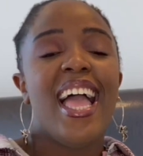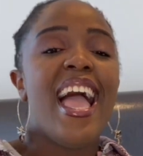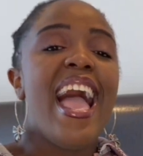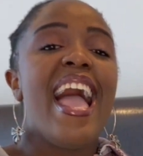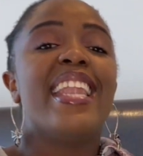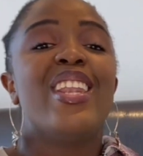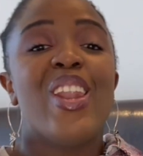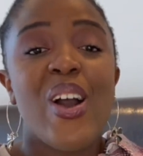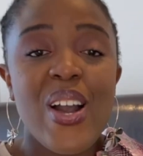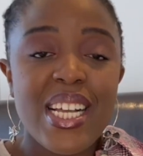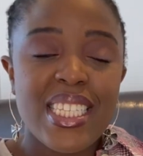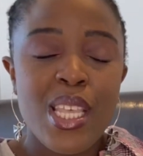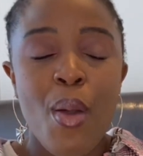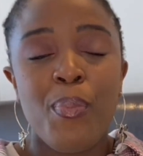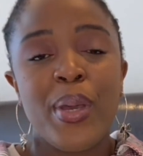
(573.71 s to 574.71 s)
And
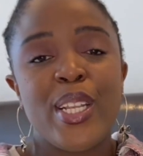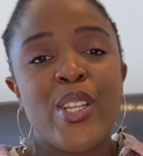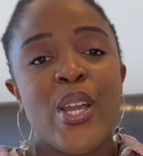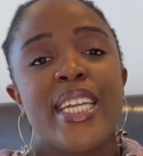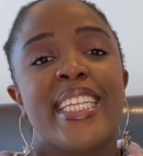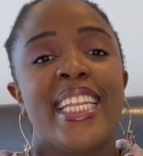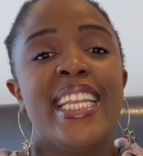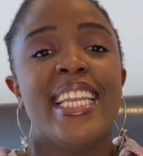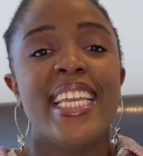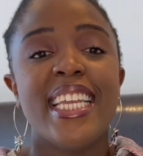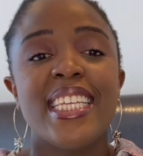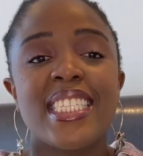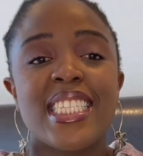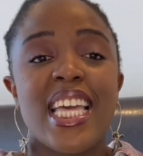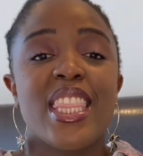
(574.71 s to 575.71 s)
last but not
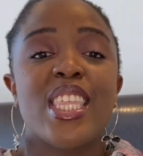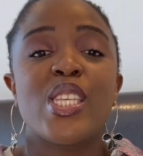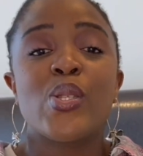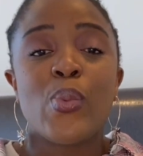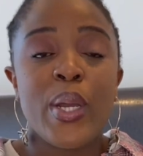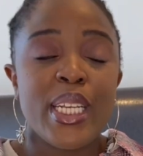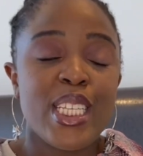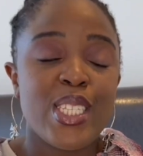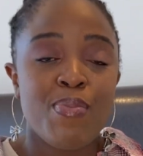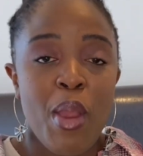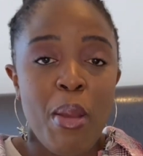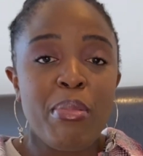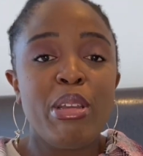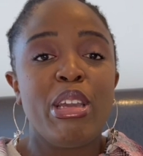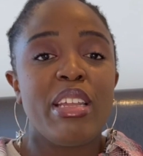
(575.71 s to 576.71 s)
least, this one is
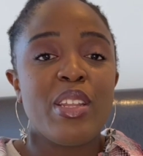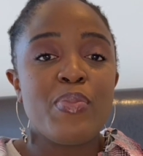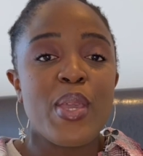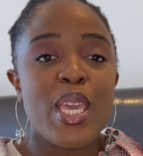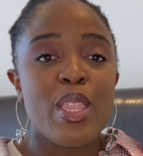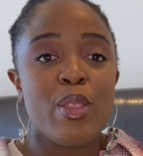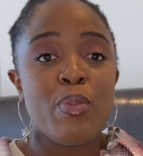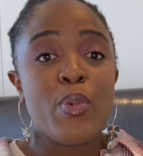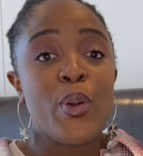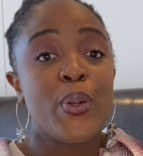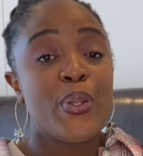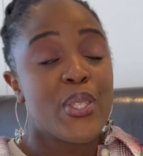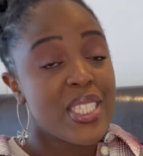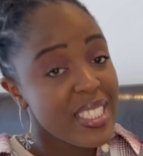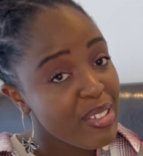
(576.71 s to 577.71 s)
probably going to be the
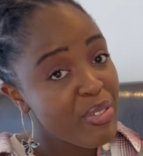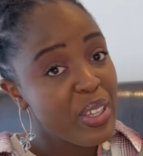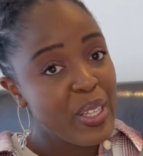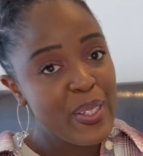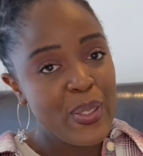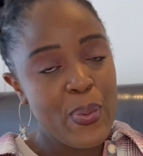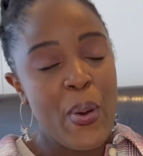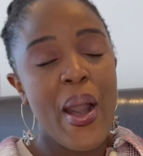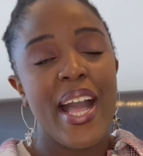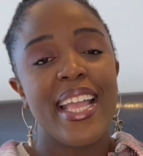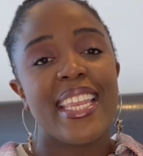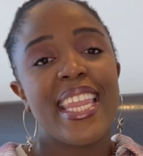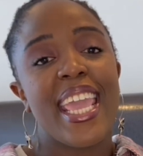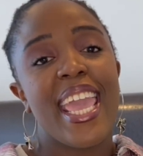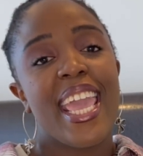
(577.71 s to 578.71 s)
most difficult
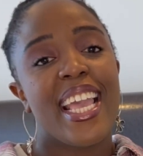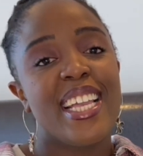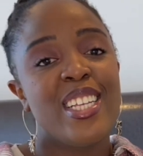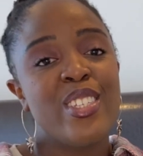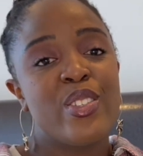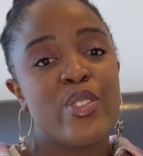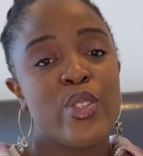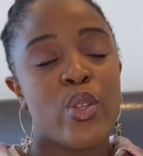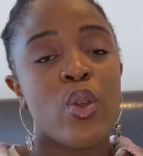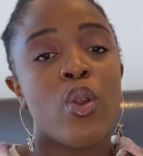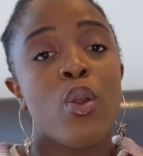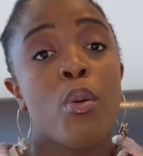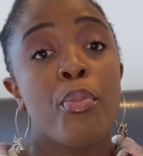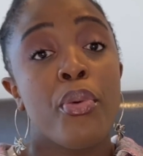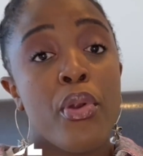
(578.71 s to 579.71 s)
one, is
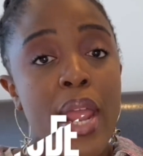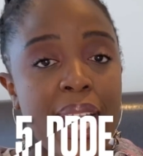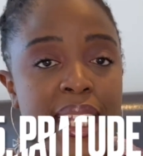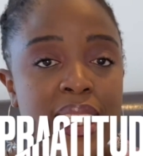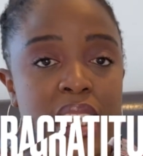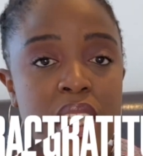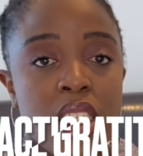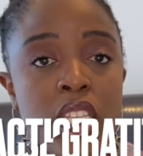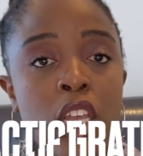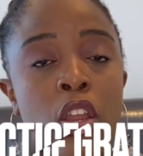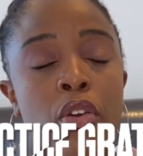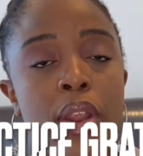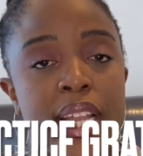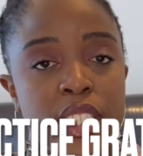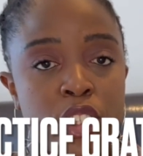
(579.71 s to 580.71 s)
to practice
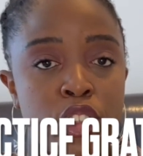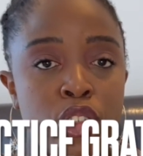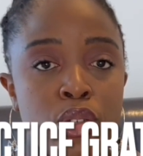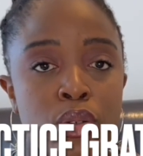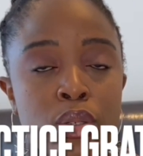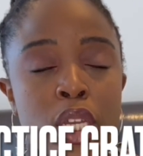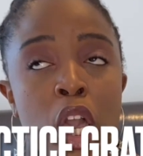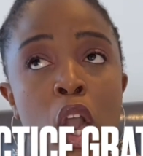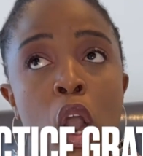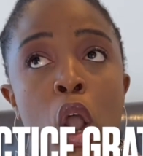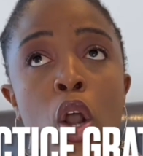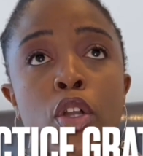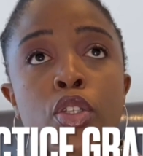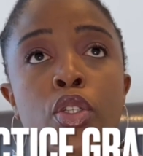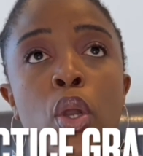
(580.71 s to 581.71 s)
gratitude.
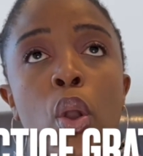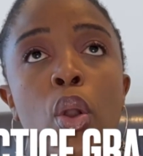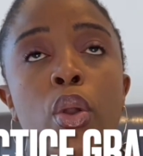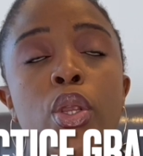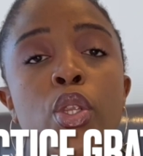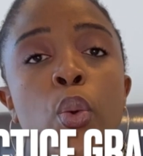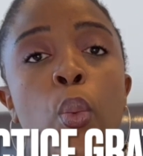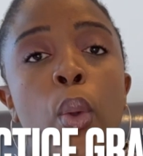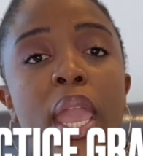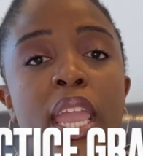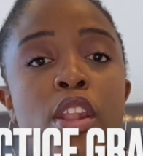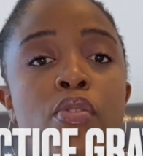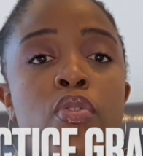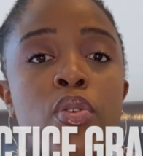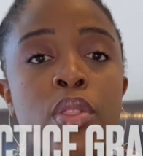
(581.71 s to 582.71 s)
Don't
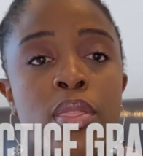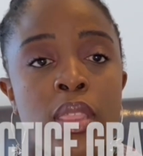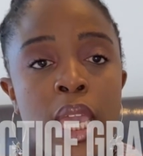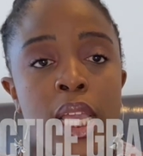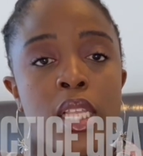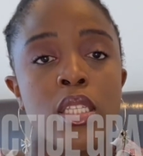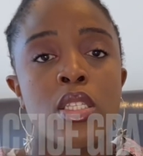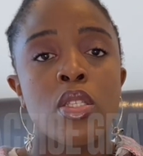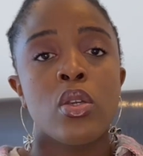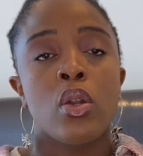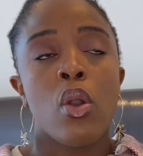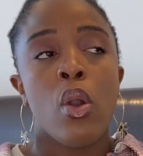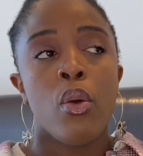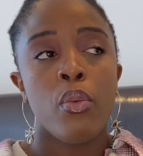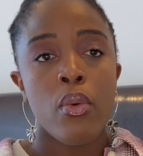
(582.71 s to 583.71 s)
wait for things to
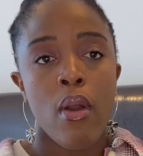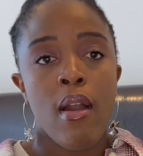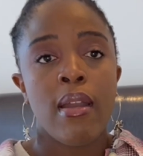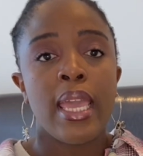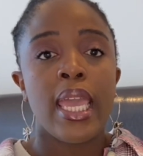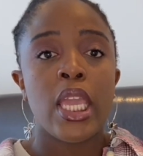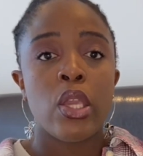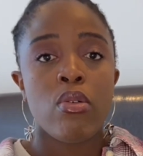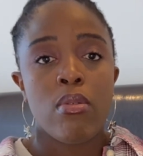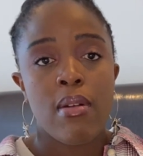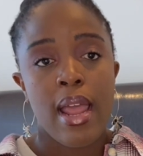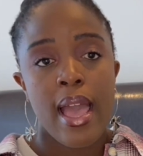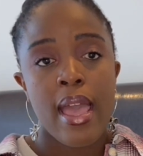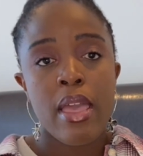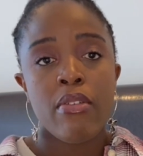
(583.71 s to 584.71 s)
go wrong in your
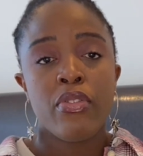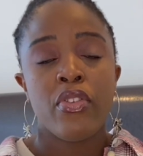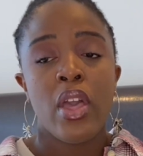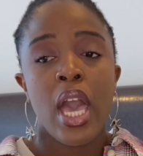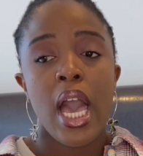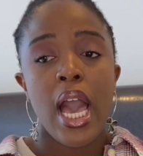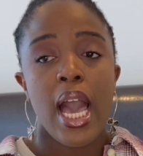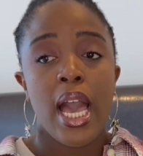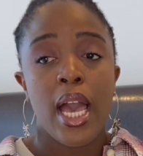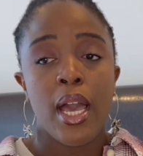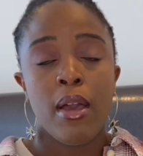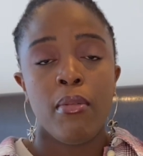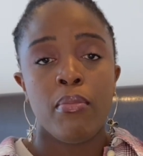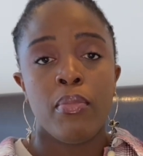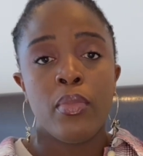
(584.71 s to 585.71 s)
life
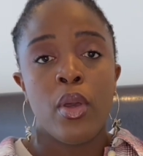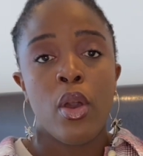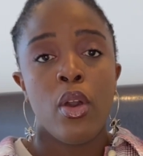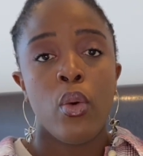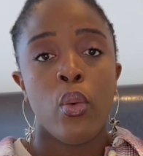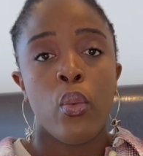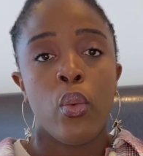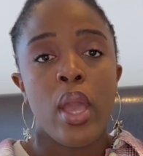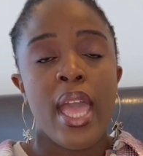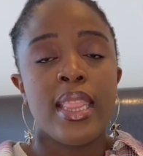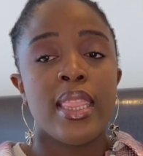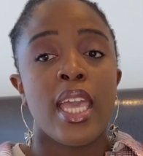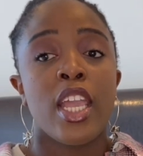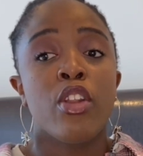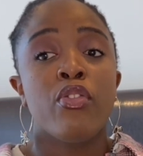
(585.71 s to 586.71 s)
and
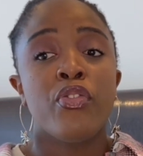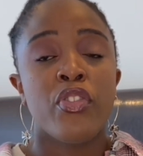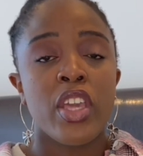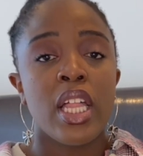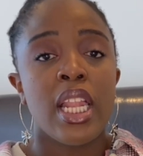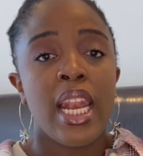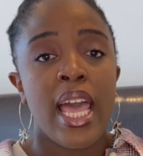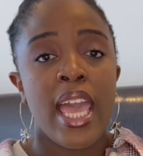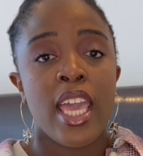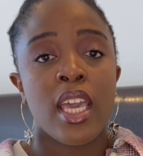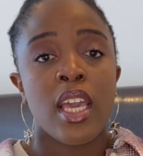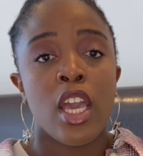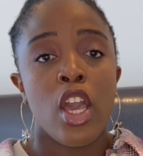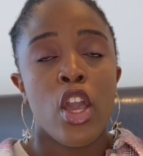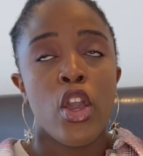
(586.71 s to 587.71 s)
then feel
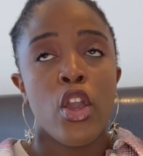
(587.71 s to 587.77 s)
like